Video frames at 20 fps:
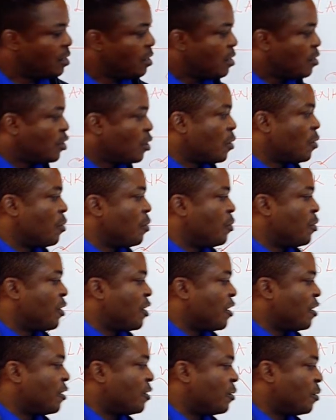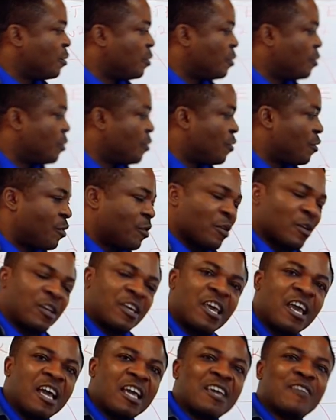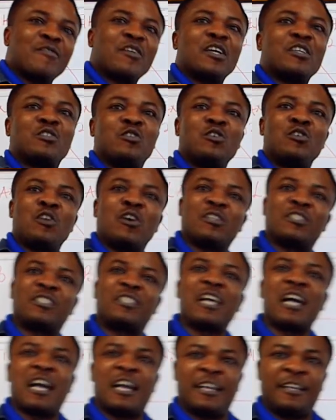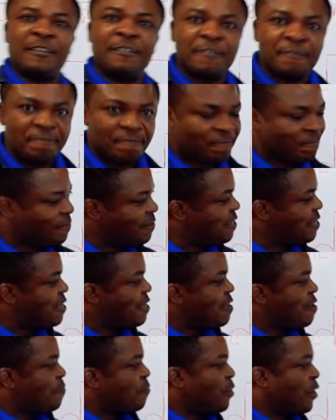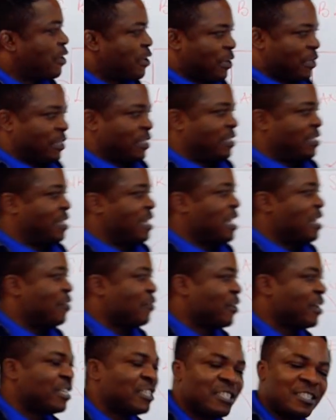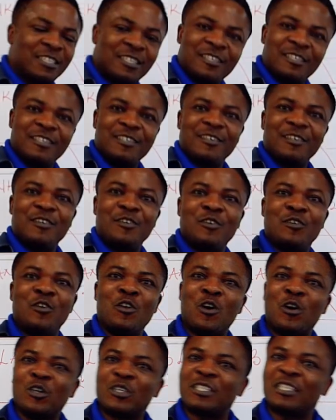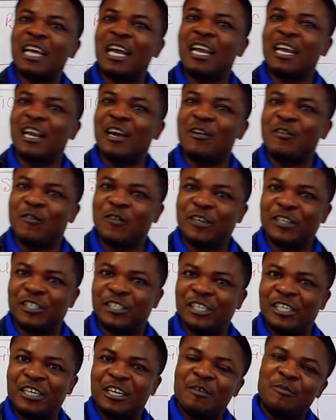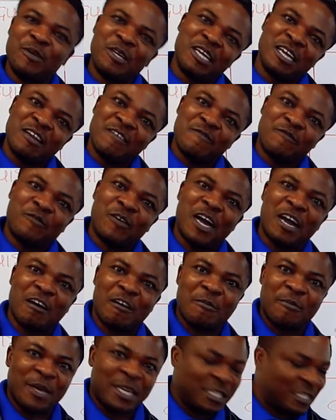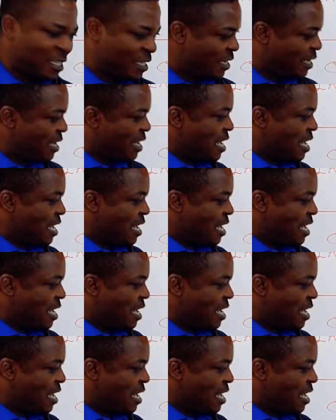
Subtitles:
So the caregivers do not sign because there is no sign language in the immediate environment,